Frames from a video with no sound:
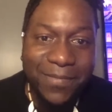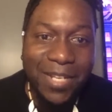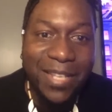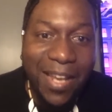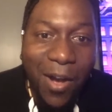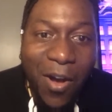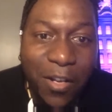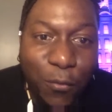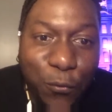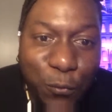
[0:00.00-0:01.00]
They are
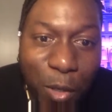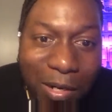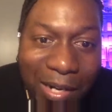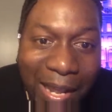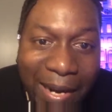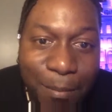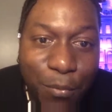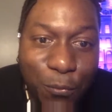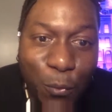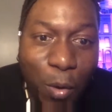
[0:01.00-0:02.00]
the front line
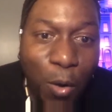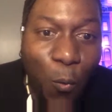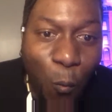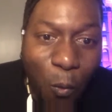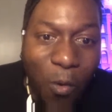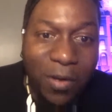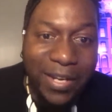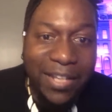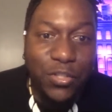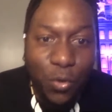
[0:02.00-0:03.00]
before a war.
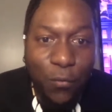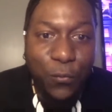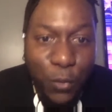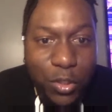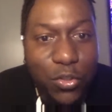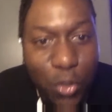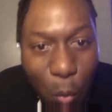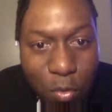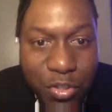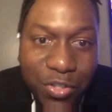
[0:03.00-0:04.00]
That's your foot
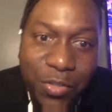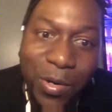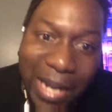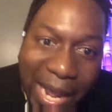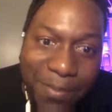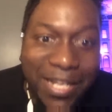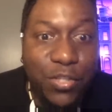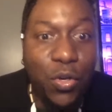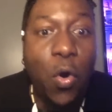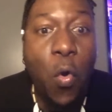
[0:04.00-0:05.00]
soldiers, your cops.
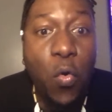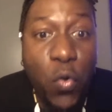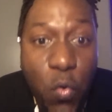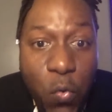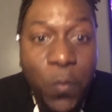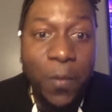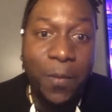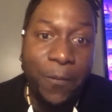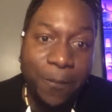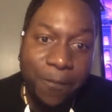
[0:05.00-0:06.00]
That's your Ogu.
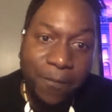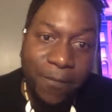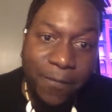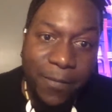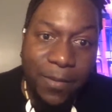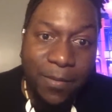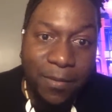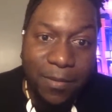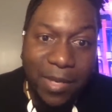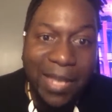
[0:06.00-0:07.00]

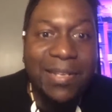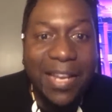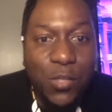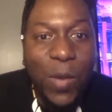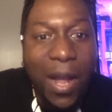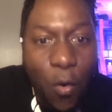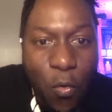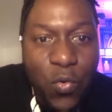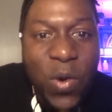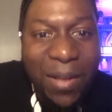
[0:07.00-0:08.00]
And that's why
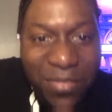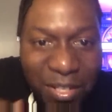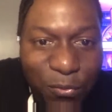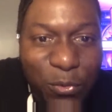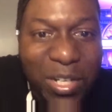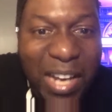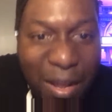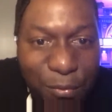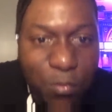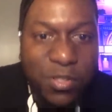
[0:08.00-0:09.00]
Ogu have different
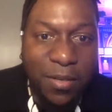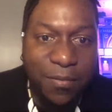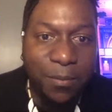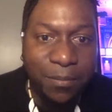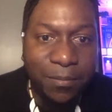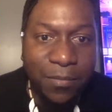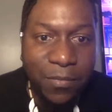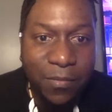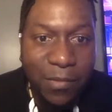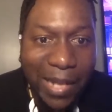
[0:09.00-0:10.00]
levels of them.
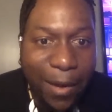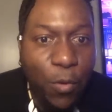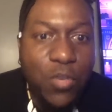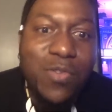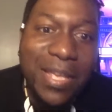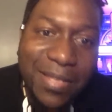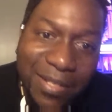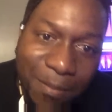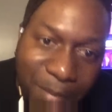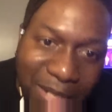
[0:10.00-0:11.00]
Like when you get to
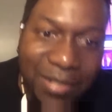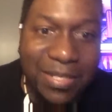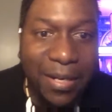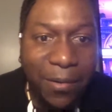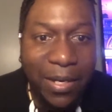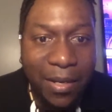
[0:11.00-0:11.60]
the military